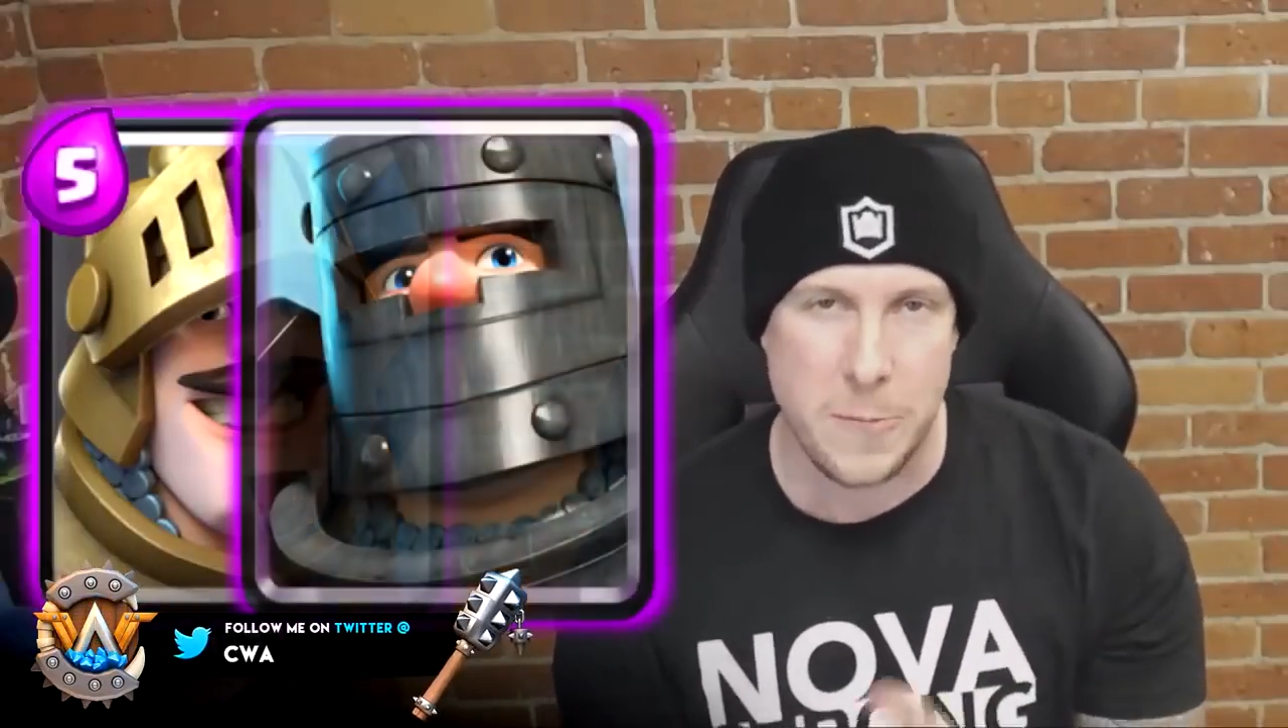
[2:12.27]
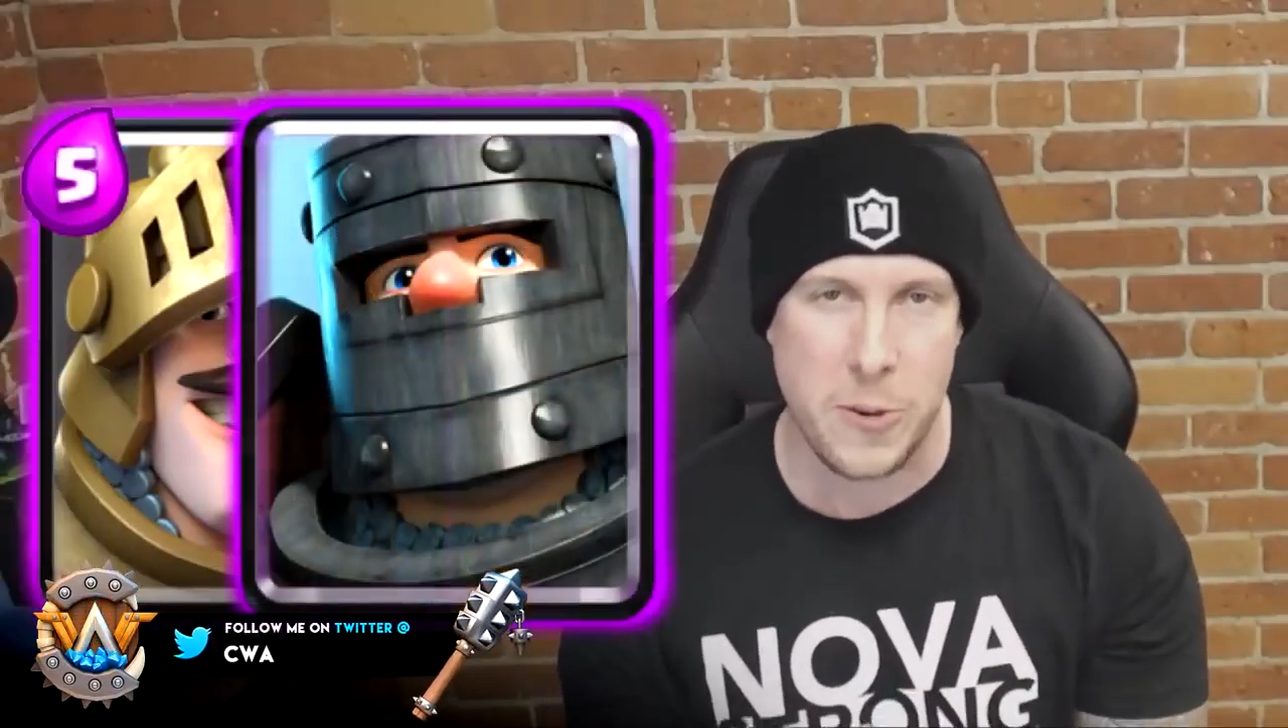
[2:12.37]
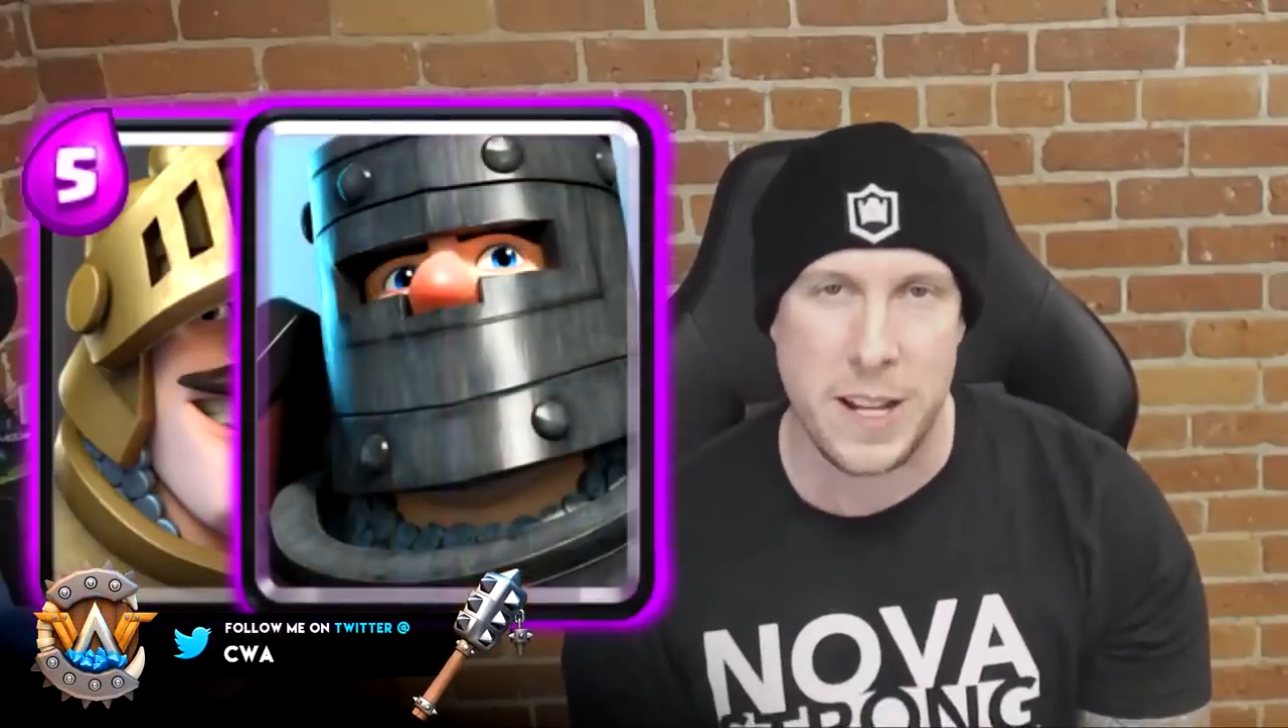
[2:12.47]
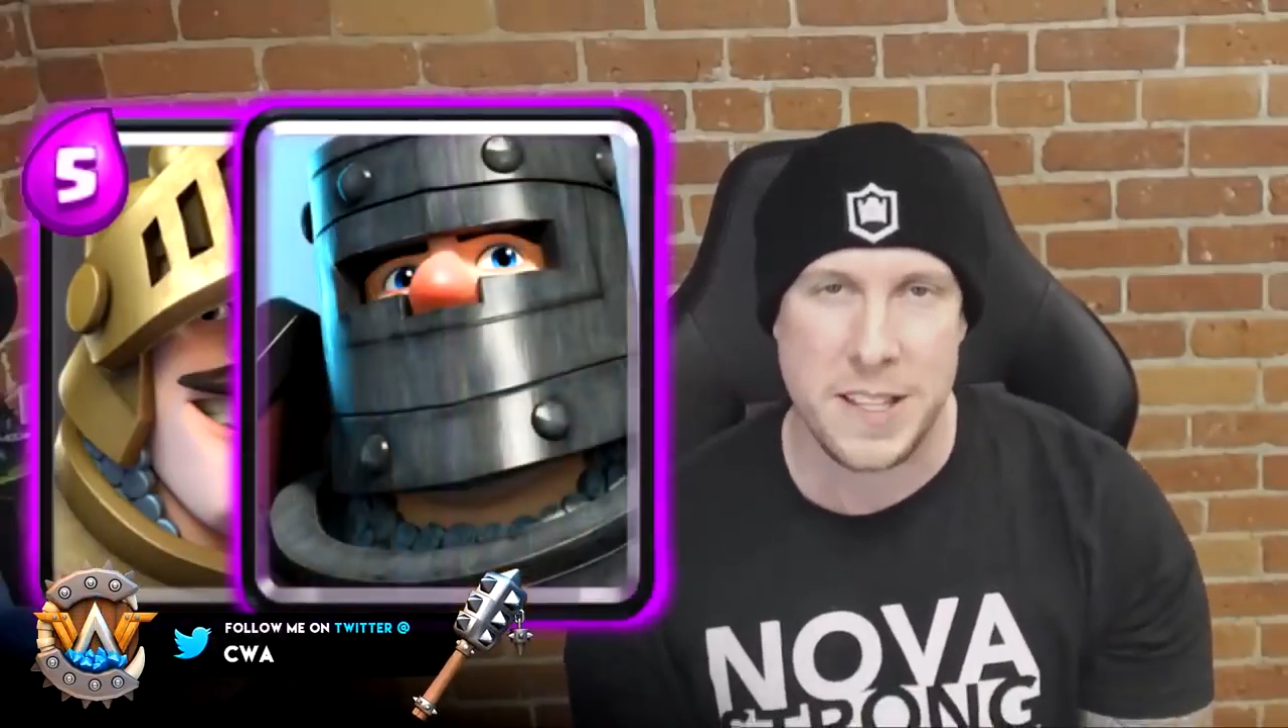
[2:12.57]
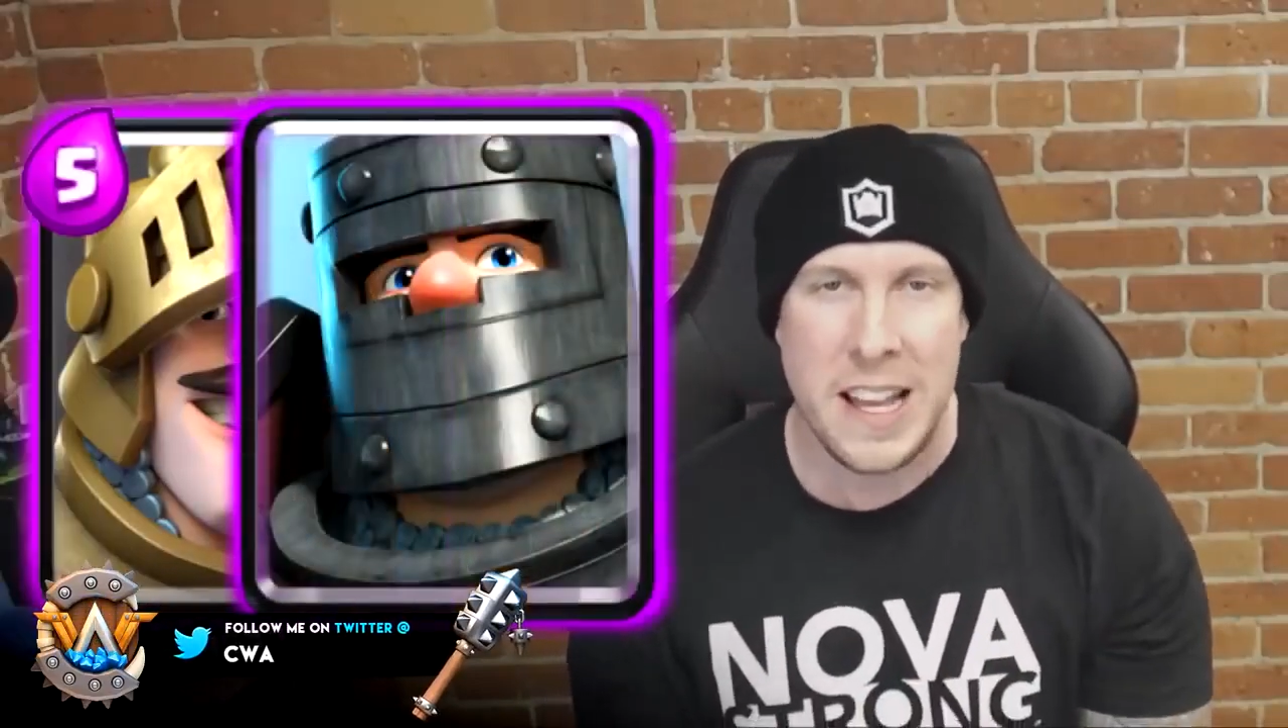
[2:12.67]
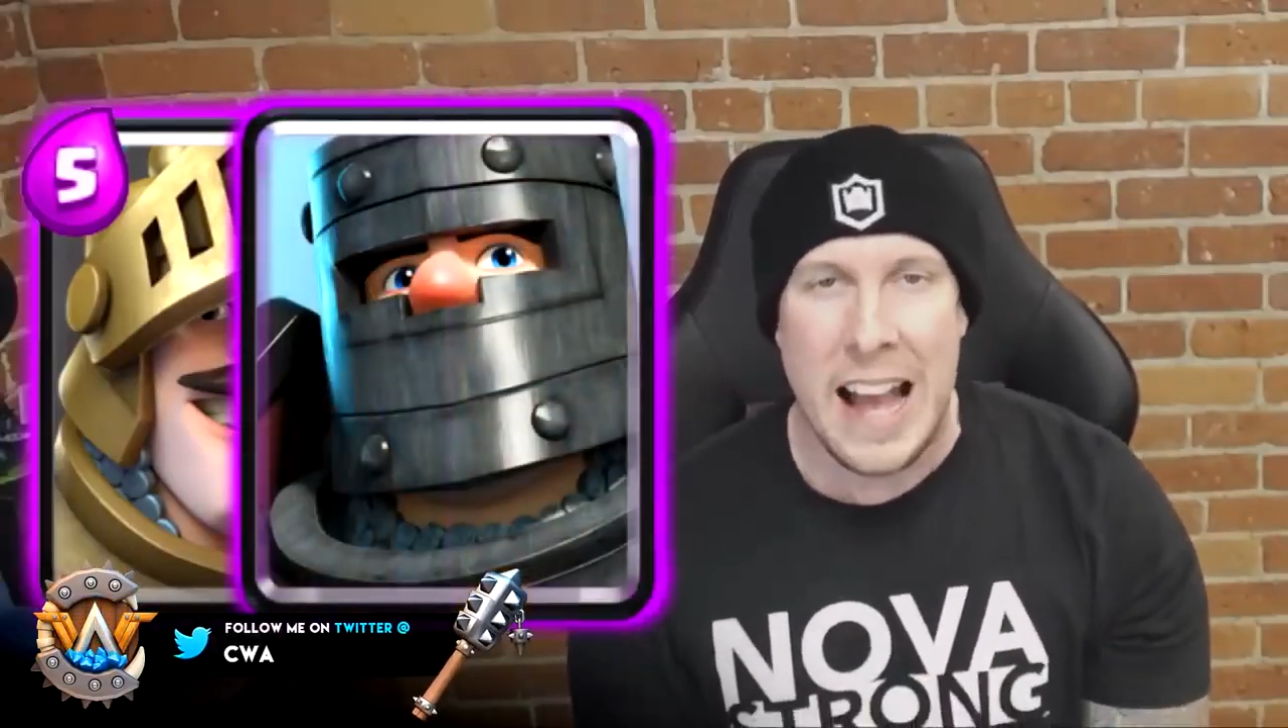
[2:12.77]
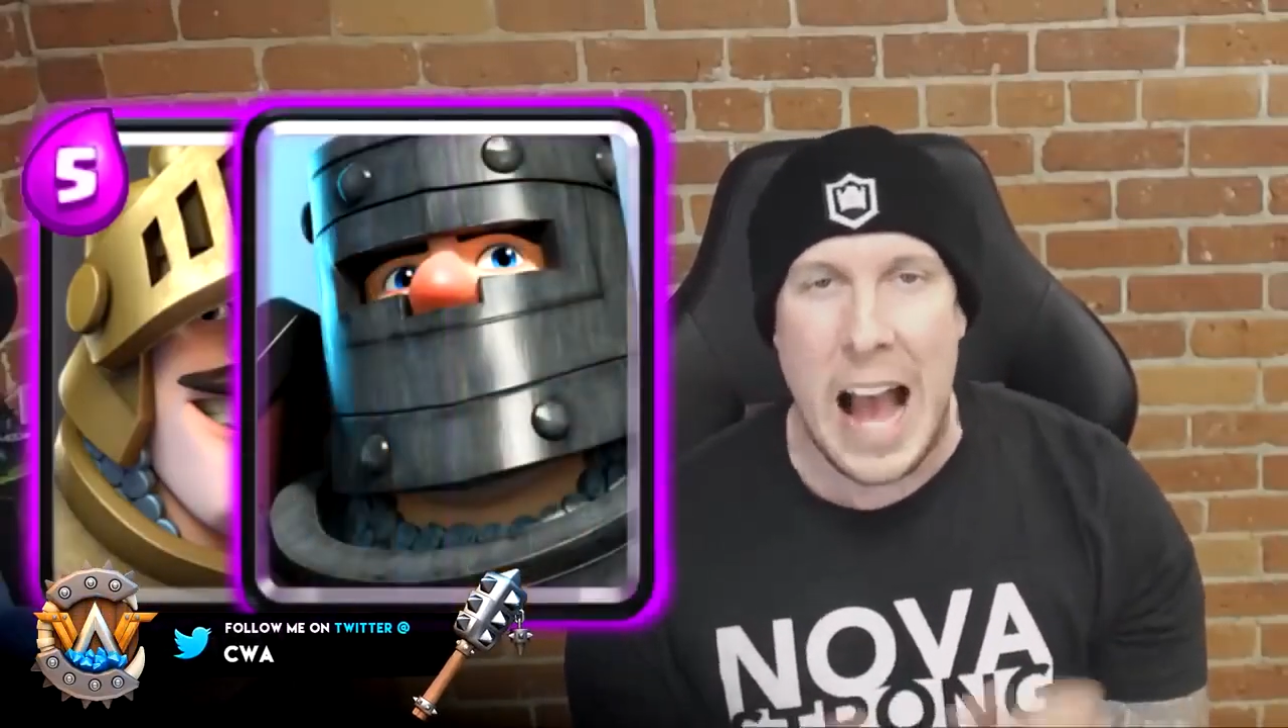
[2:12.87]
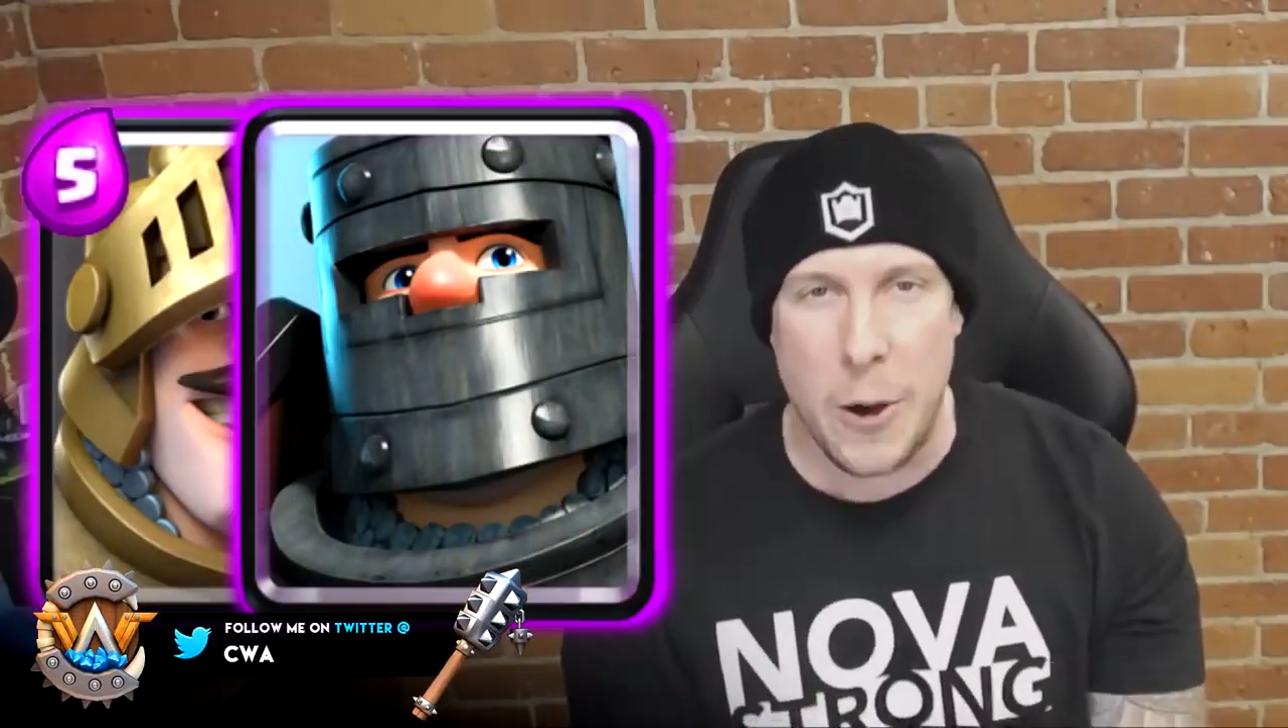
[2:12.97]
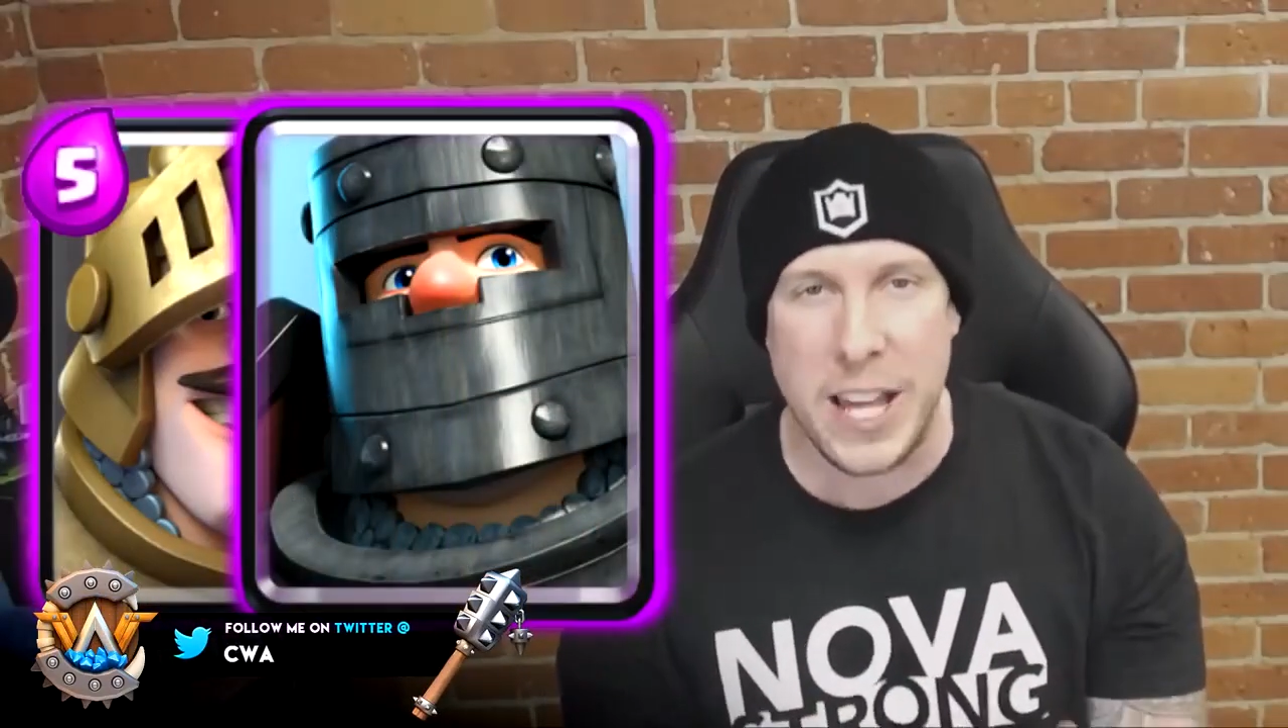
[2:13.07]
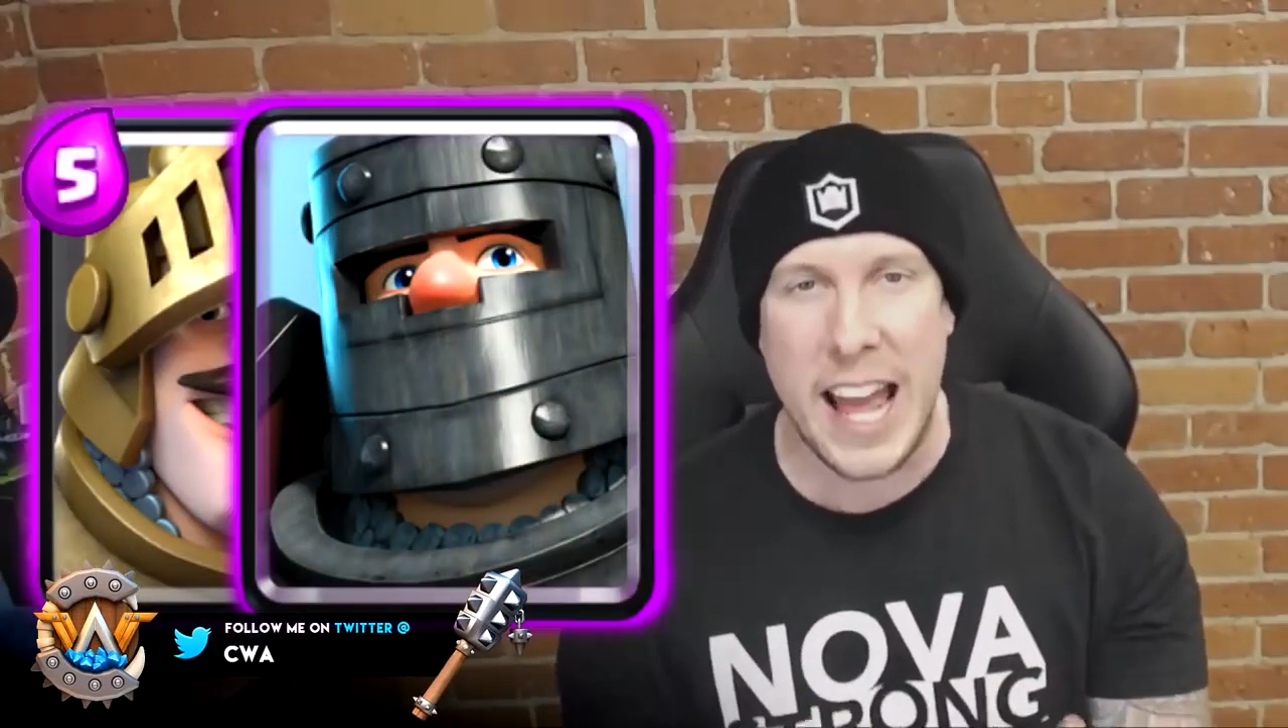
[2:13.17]
Prince.
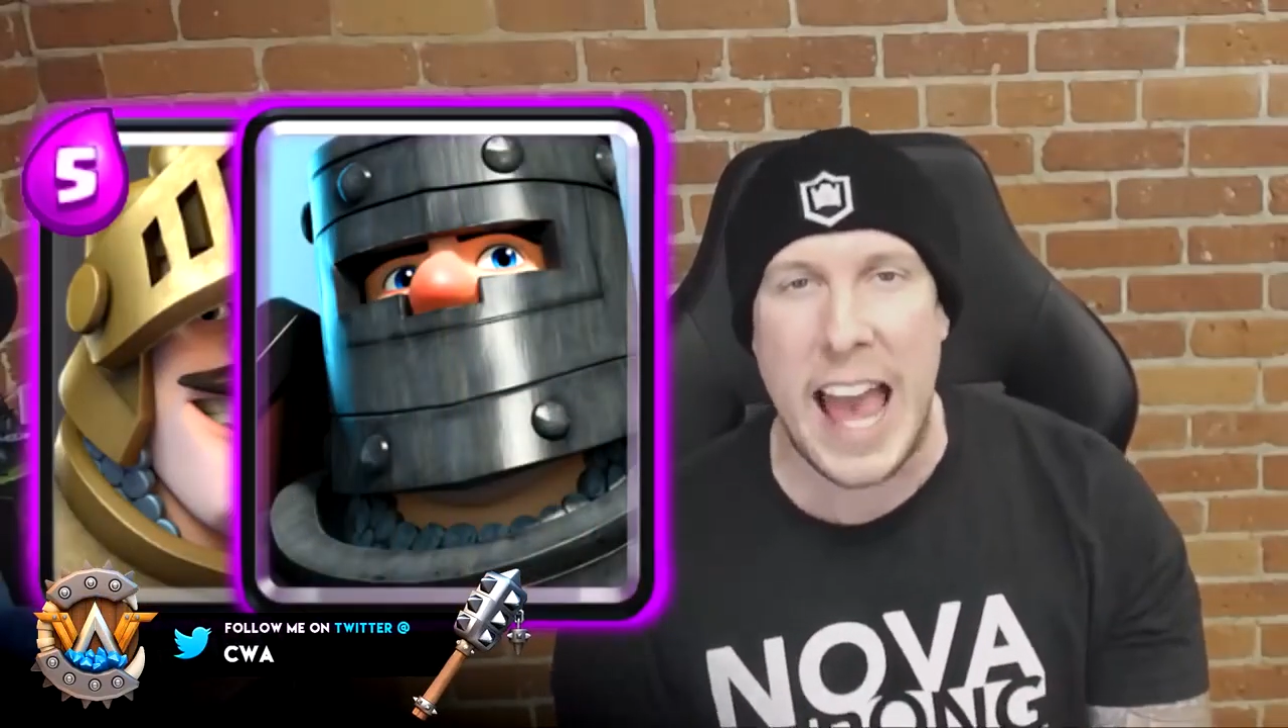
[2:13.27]
How could I